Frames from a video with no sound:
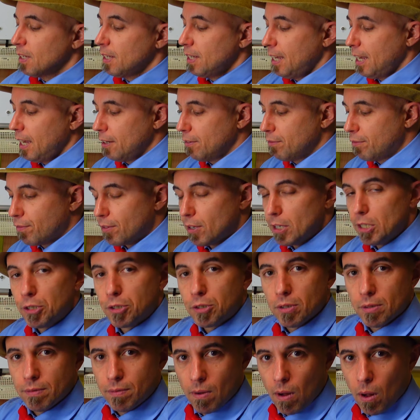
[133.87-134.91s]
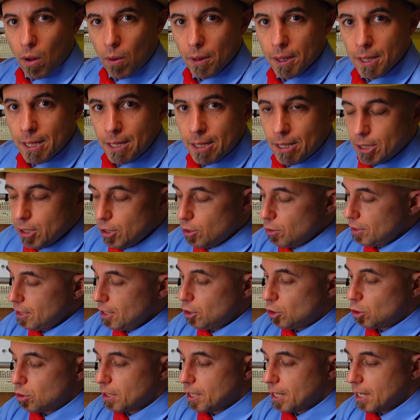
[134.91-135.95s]
And first of all, you
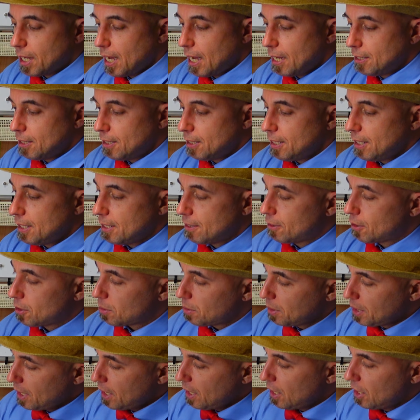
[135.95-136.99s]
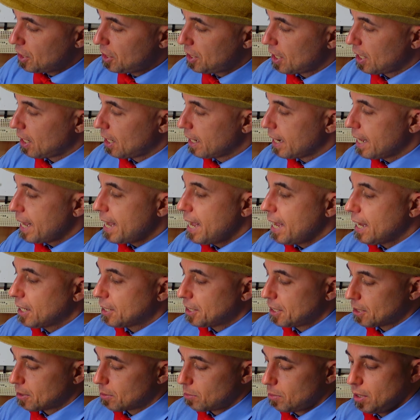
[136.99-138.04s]
need to cut the trees and lakes
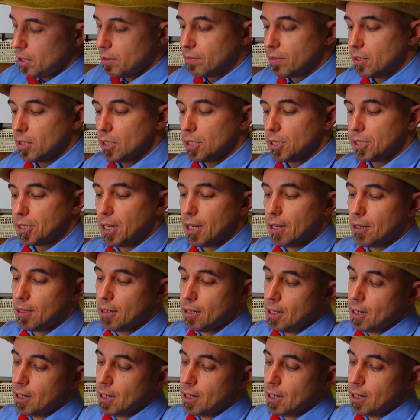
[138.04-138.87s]
and rivers